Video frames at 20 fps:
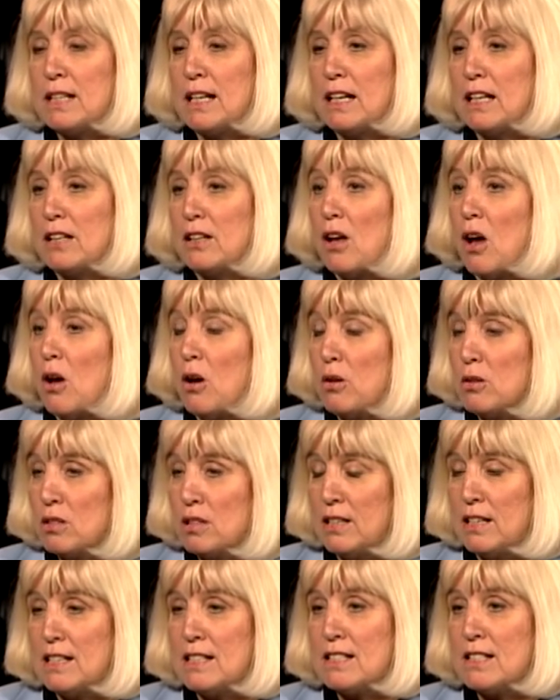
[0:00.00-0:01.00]
And all
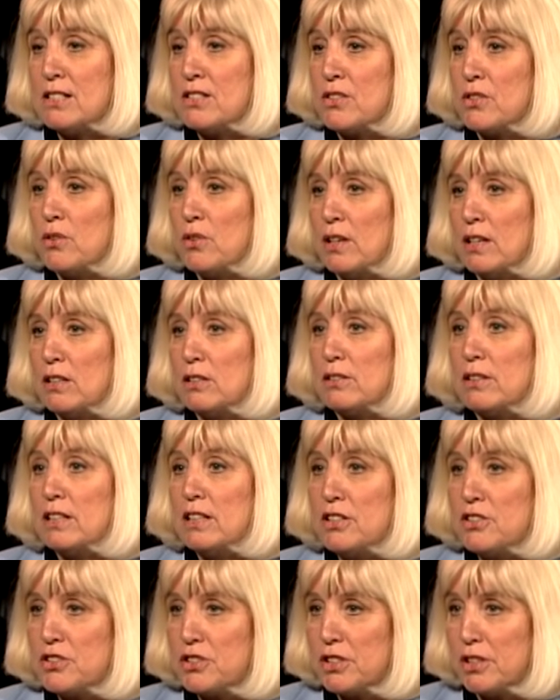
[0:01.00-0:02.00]
classes are held at
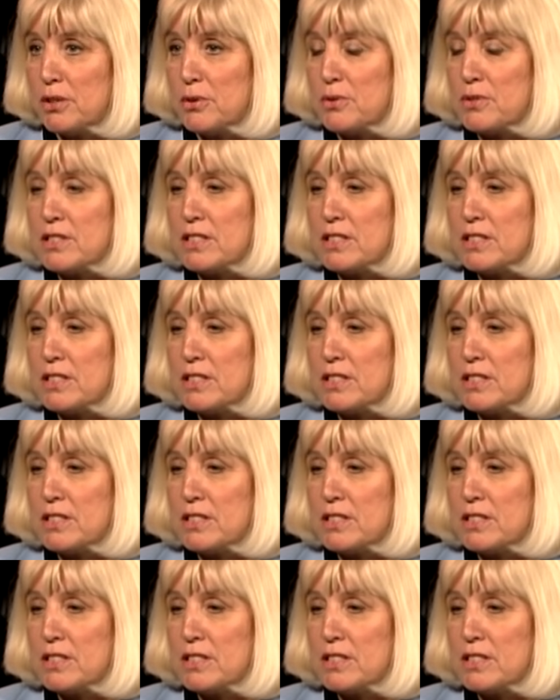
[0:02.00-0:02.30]
the Jones